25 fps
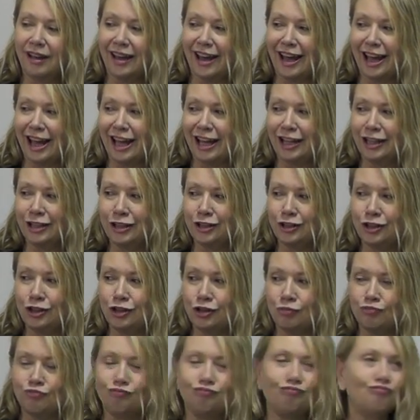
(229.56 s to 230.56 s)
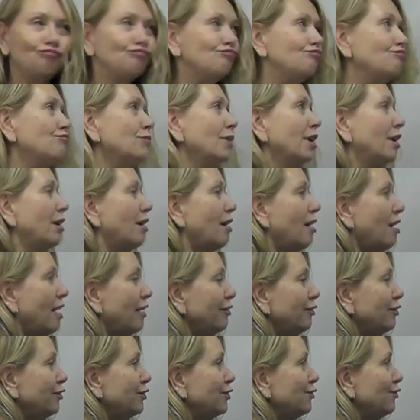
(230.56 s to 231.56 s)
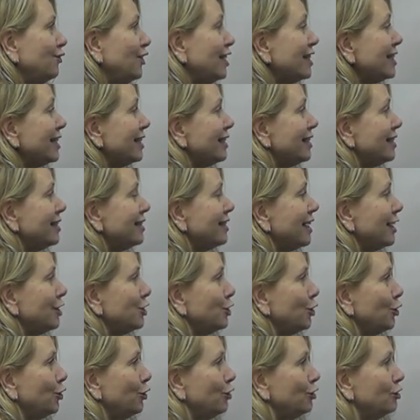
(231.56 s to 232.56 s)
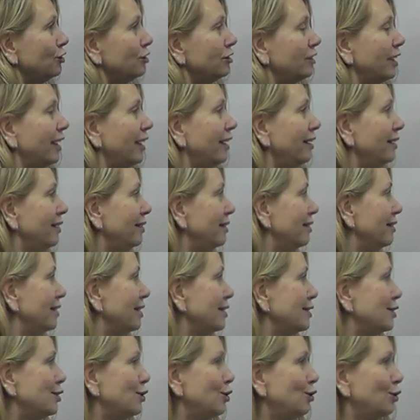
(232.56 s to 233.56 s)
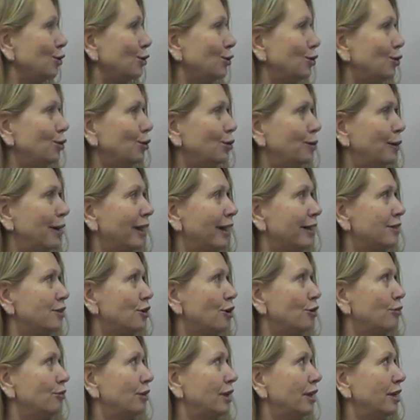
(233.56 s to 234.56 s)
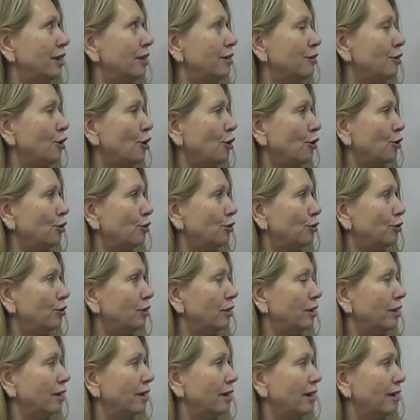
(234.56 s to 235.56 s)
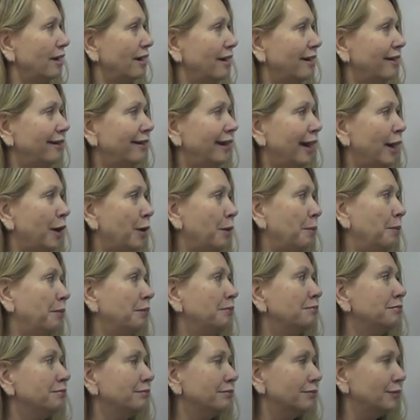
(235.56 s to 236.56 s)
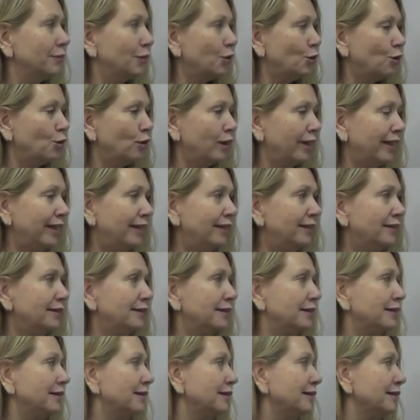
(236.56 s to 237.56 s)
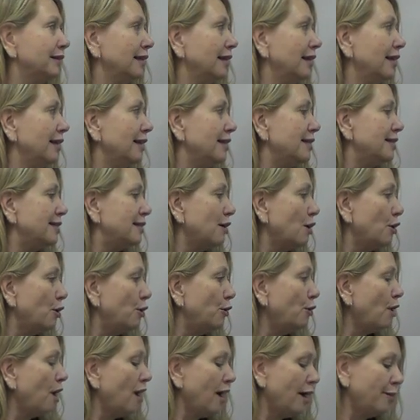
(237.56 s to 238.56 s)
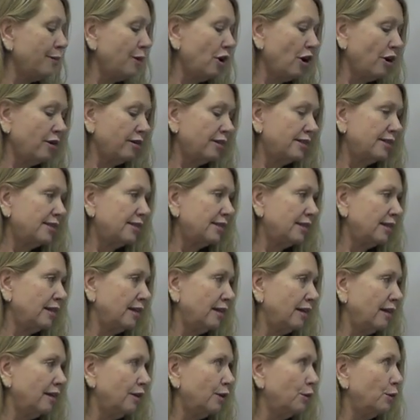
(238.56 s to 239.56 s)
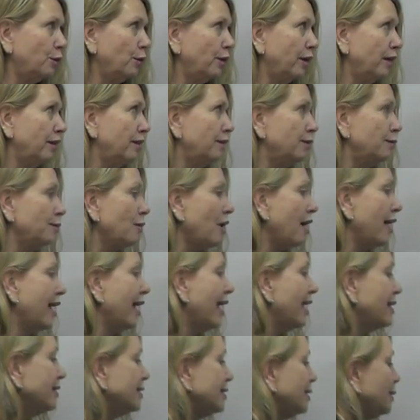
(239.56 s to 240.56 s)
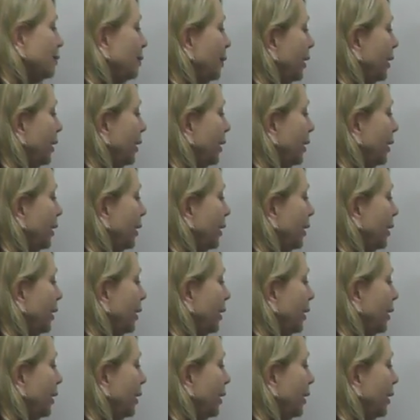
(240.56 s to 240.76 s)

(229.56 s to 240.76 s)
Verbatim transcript: and um, I've visited a turtle in the zoo, but I don't really know them or it. So I'm going to stick with my answer